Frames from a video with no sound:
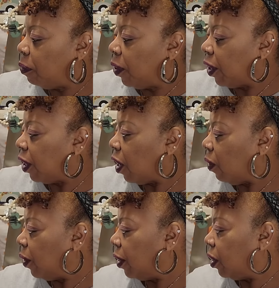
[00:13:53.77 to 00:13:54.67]
we're going to
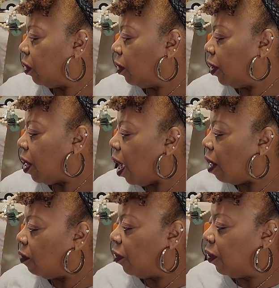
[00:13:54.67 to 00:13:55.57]
go into the
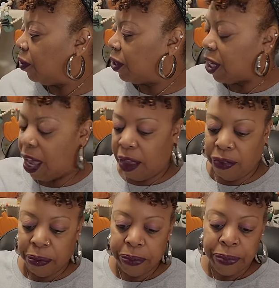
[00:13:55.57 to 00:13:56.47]
non-food stuff.
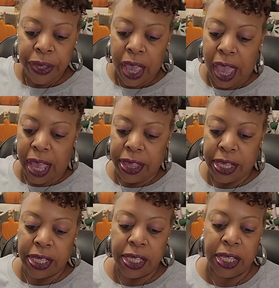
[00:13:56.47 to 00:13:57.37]
And
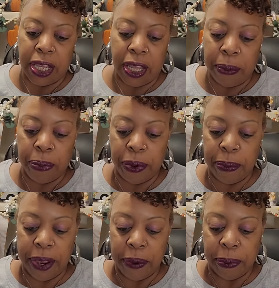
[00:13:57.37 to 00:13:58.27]
this is a
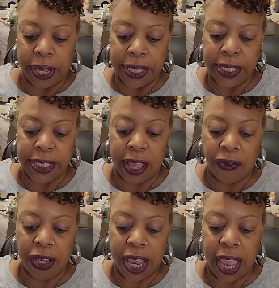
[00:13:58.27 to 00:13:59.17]
Premier Plus
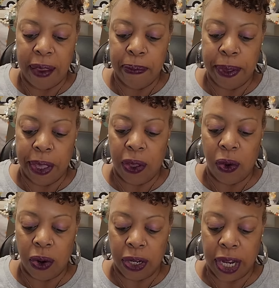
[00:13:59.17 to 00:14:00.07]
7-Day Pill
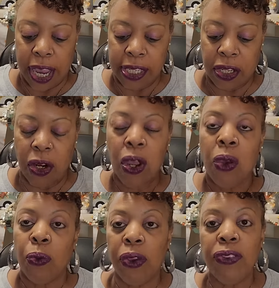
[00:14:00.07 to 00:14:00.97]
Organizer.
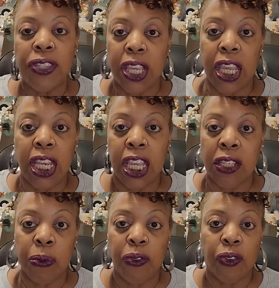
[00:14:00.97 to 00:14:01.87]
We've seen
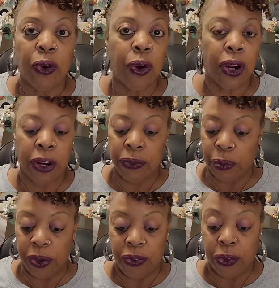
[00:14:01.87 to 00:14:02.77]
these before.
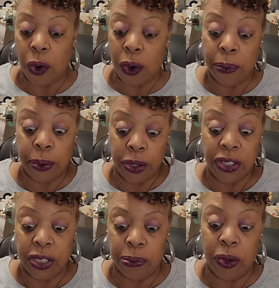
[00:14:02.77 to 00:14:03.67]
We've all
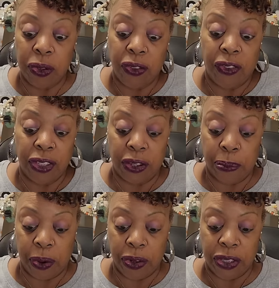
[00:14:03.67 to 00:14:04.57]
purchased. Most of us have
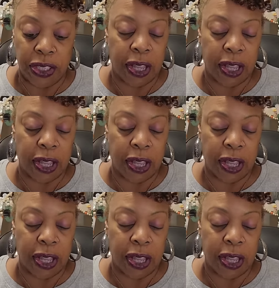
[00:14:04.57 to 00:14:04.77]
purchased